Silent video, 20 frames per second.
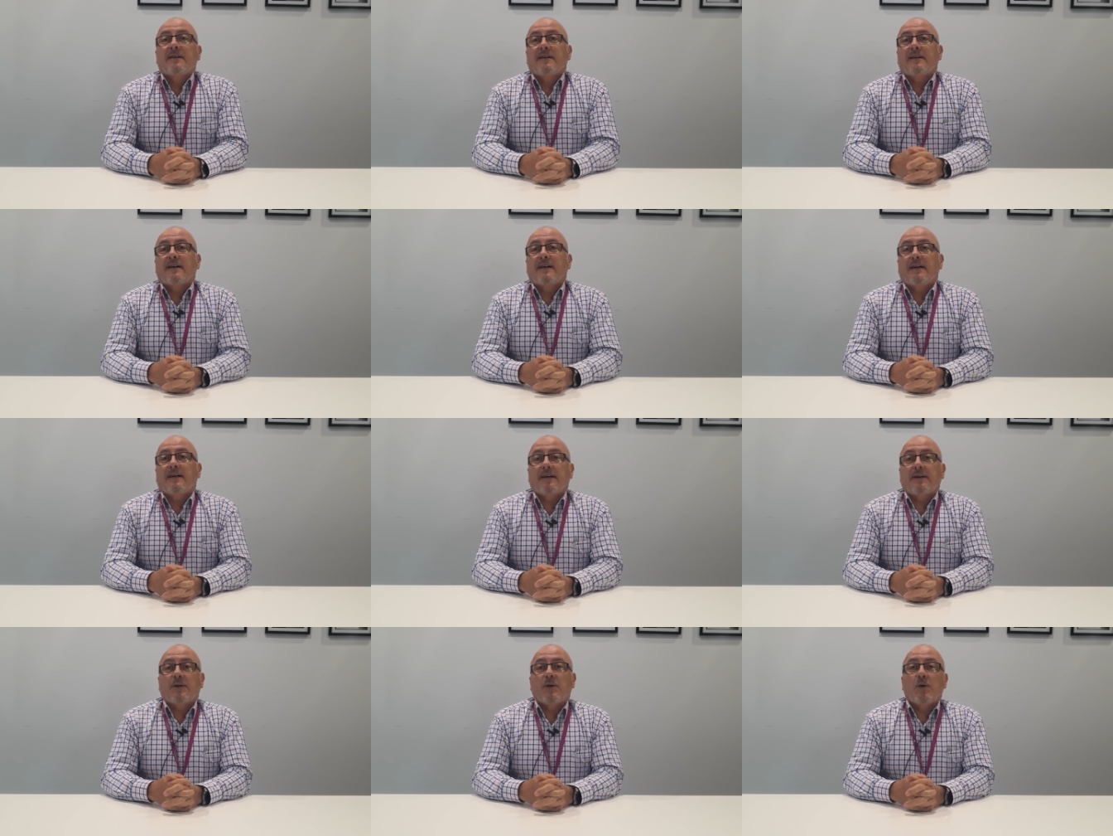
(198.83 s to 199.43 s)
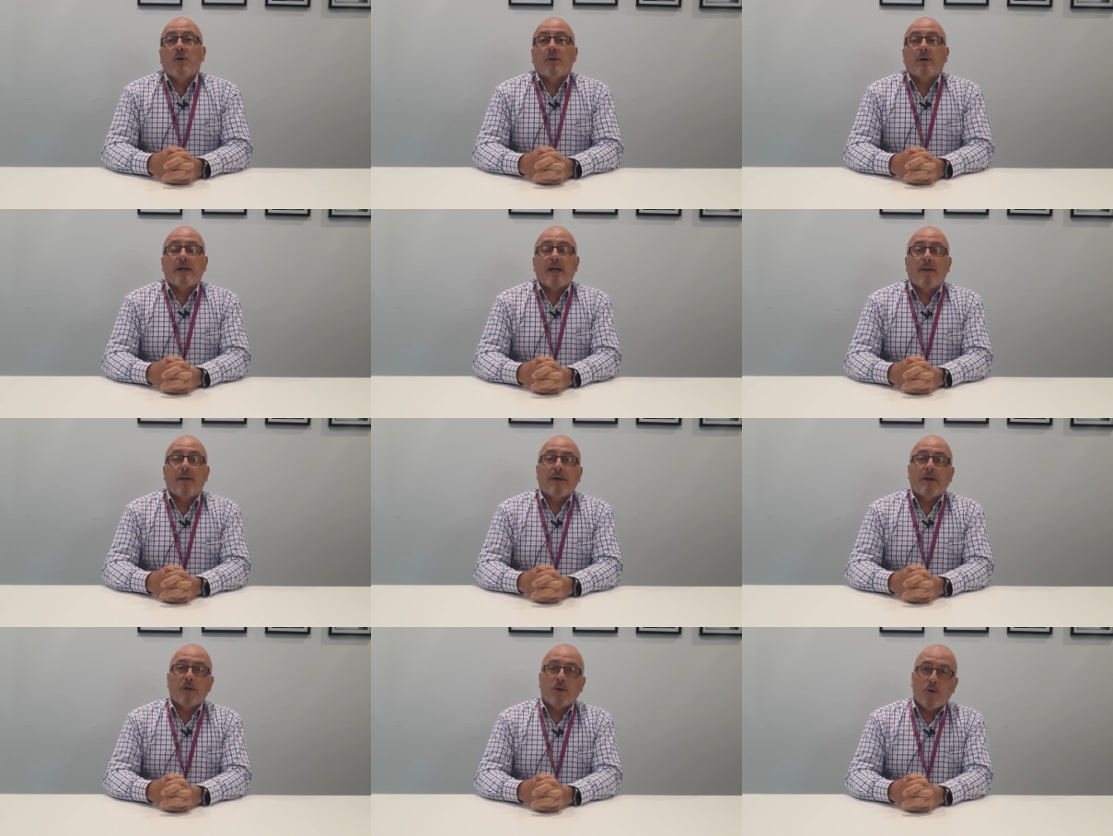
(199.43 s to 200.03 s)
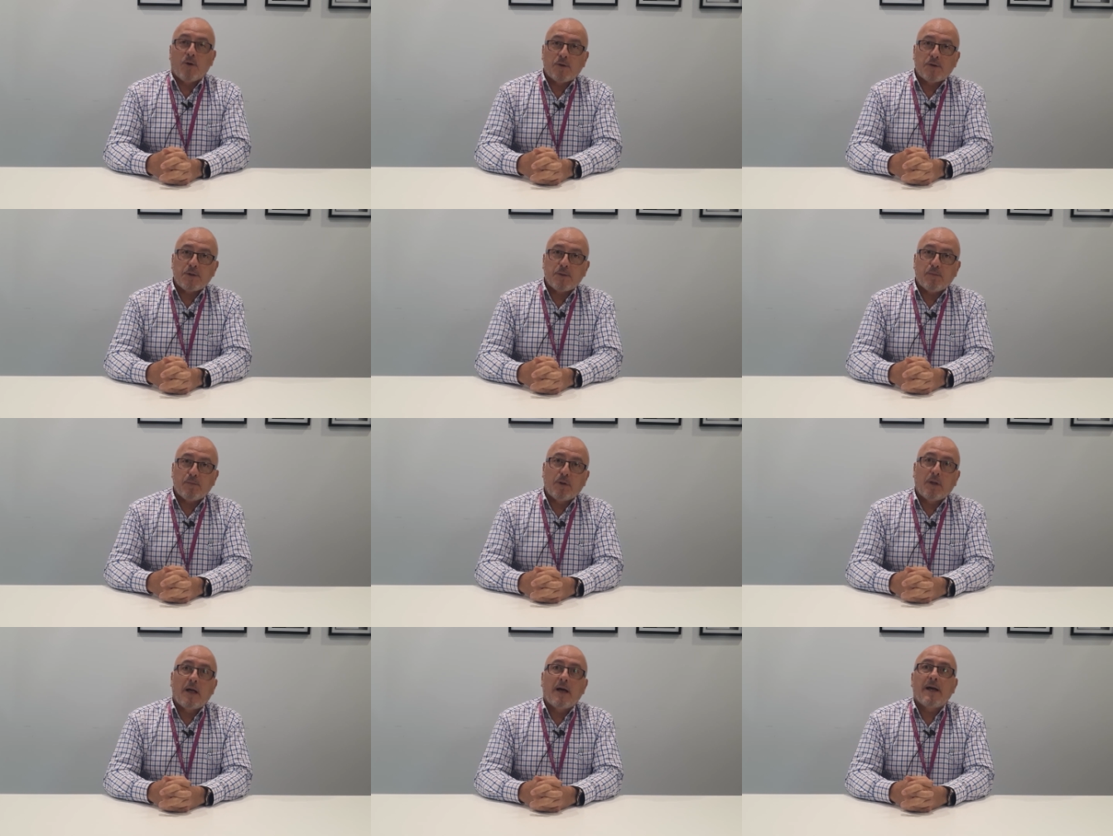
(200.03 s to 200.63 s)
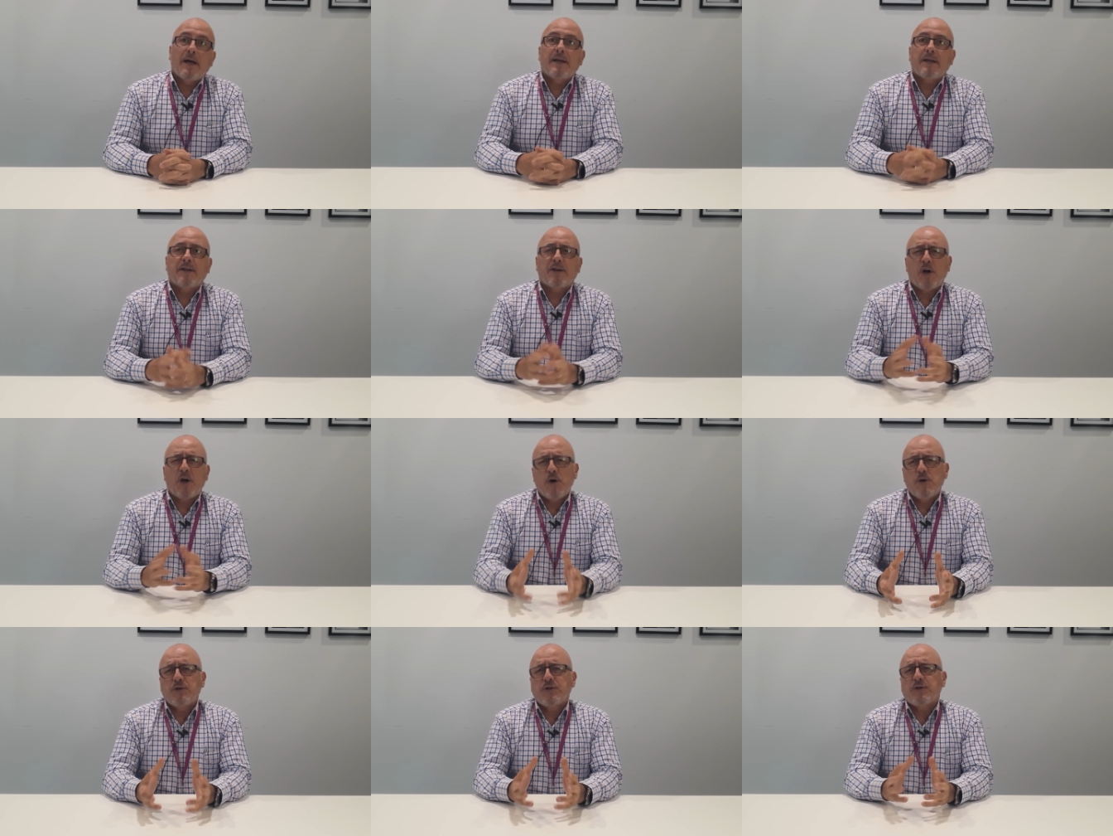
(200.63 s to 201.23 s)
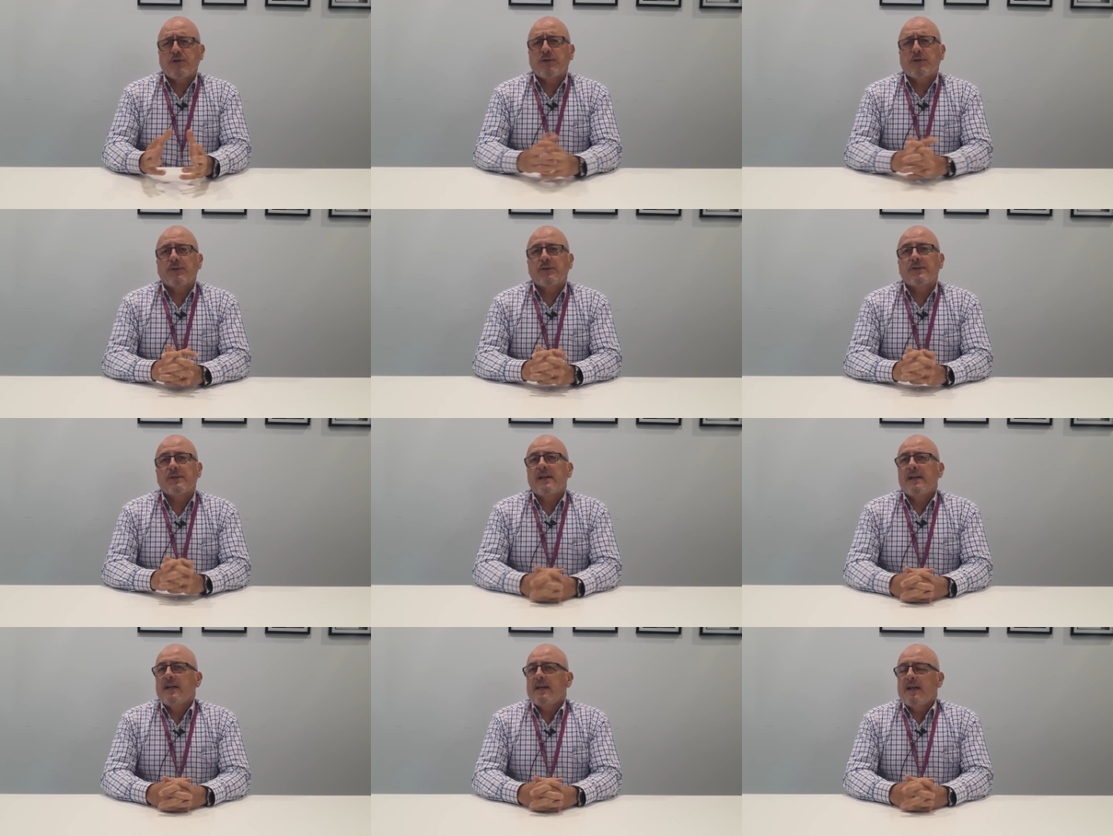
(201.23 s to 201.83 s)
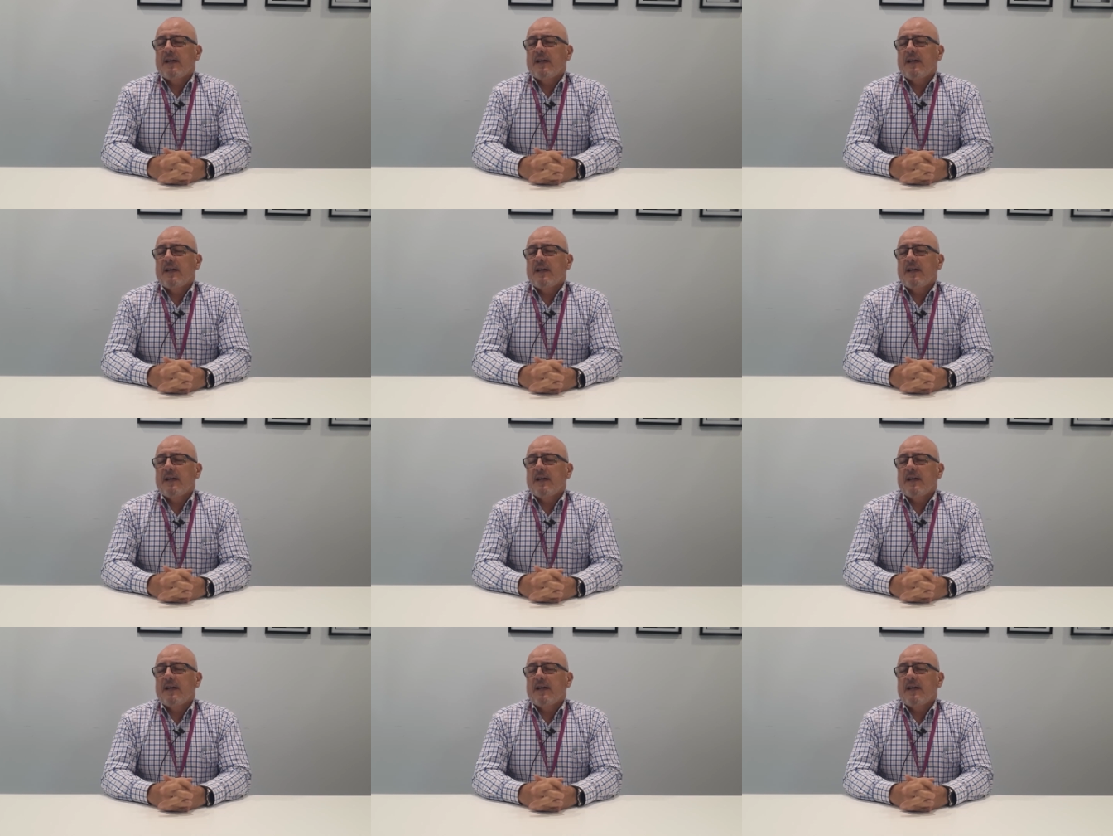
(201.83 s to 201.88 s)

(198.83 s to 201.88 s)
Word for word: uh, who are coming along to play, coaches.